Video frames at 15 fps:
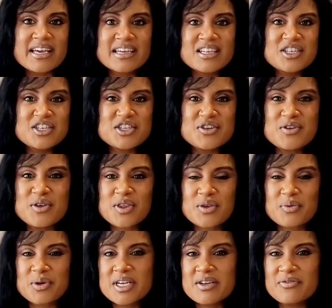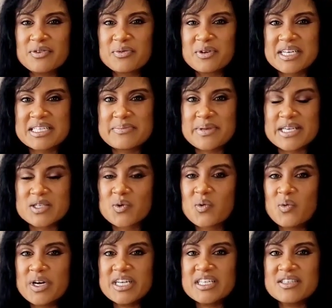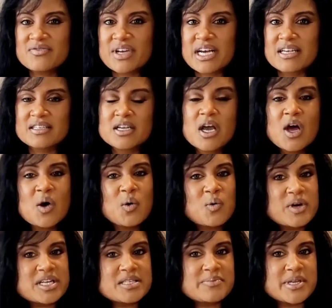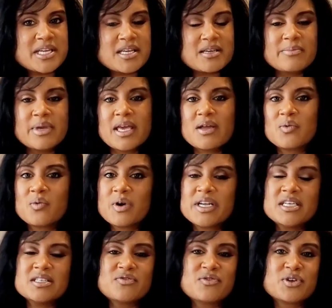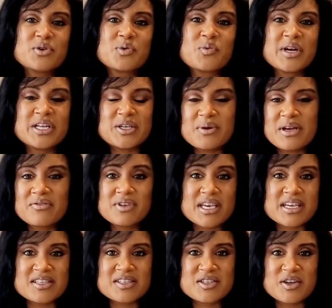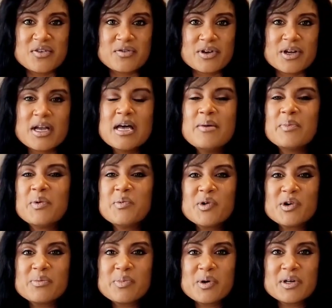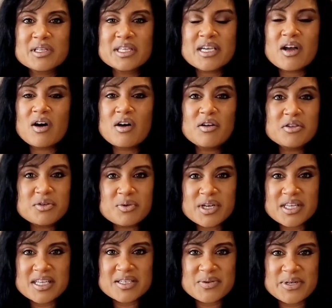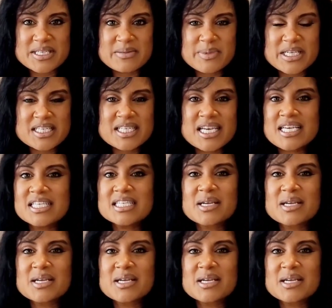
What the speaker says: I'm going to show you 3 different recipes. One is fast, one is medium, and one is for when you have guests over. But more importantly, all 3 of these recipes taste